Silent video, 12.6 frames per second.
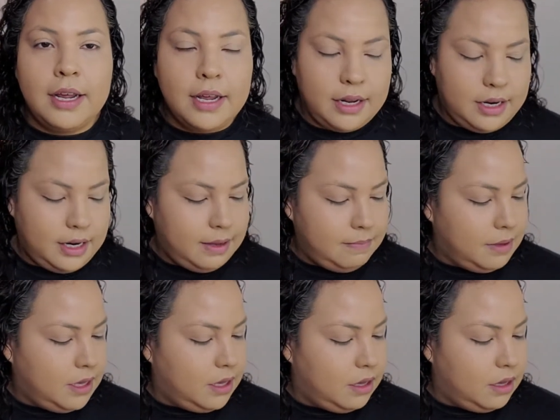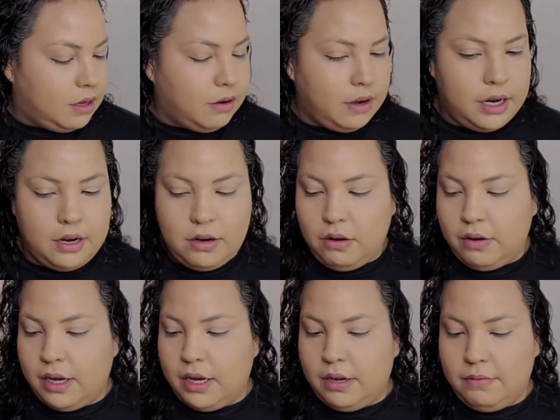let me go ahead and go
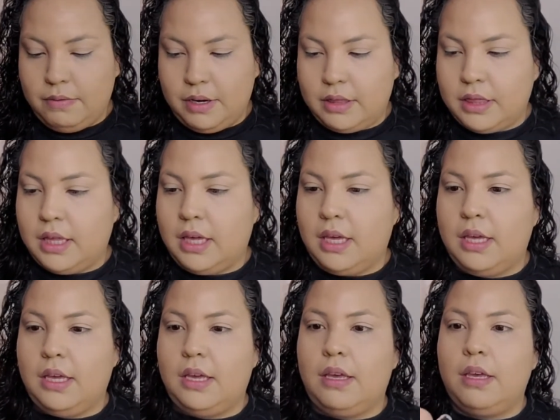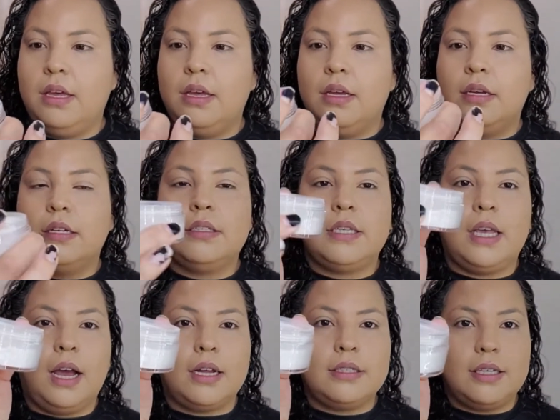in with the
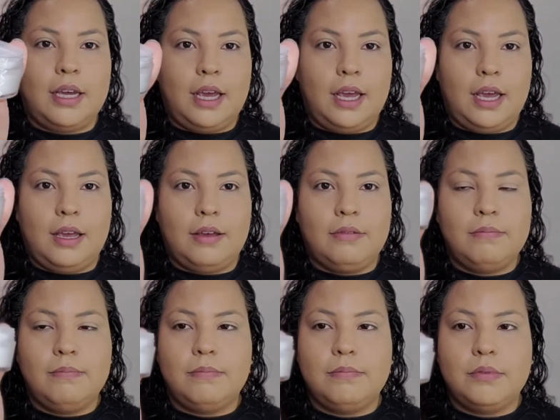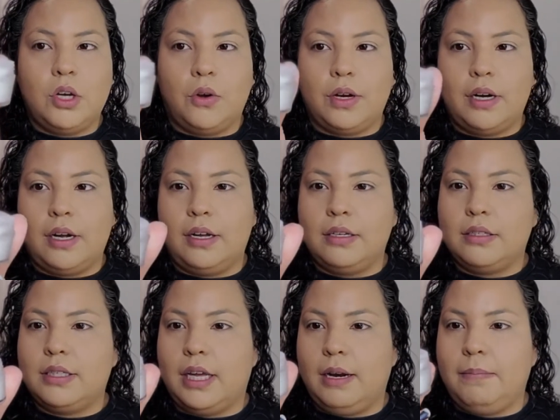Ciate Coconut
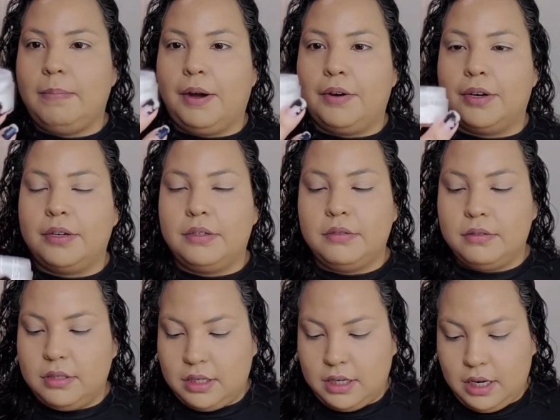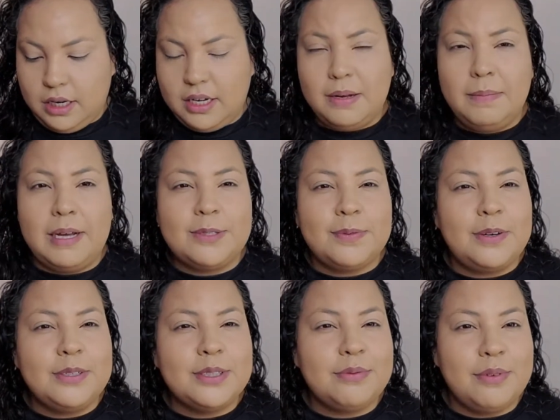Setting Powder. As far
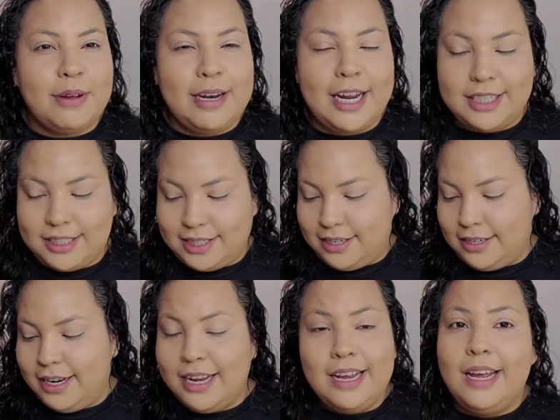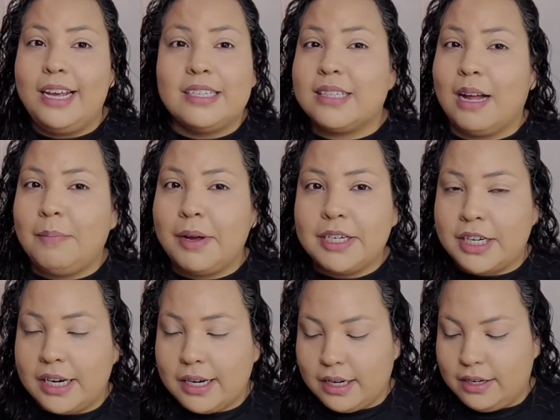as the foundation, it's not my
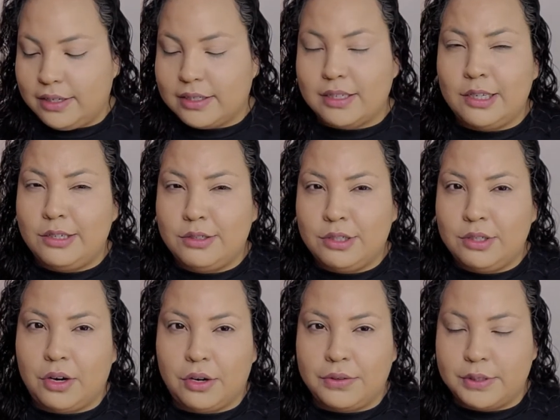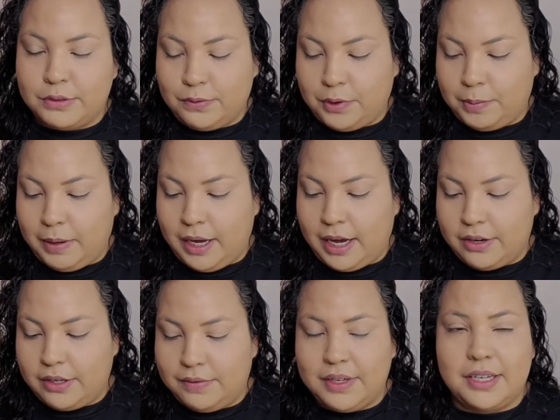shade color. It's a little too orange for me. I don't
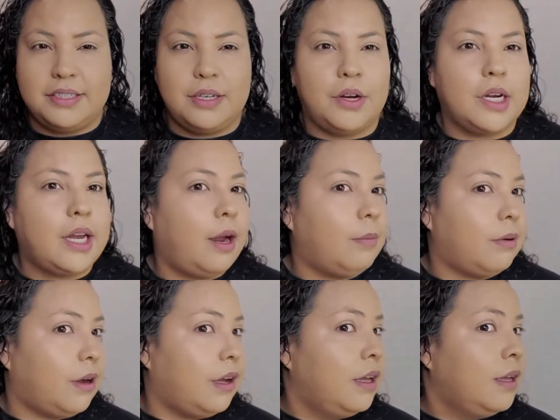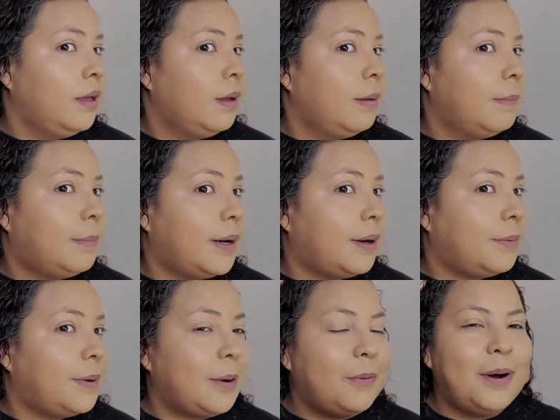know if you could tell on camera, but
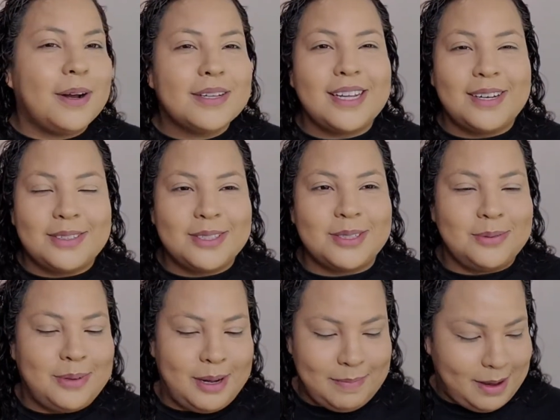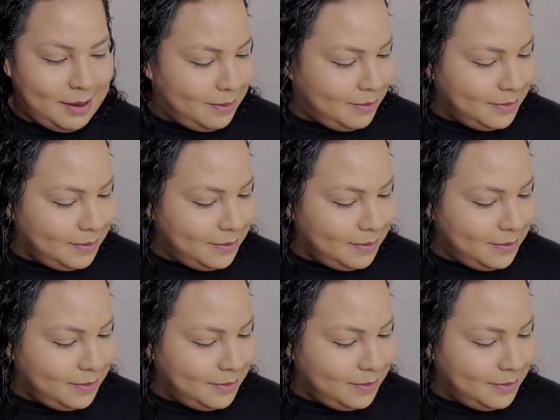when I walked out to wet my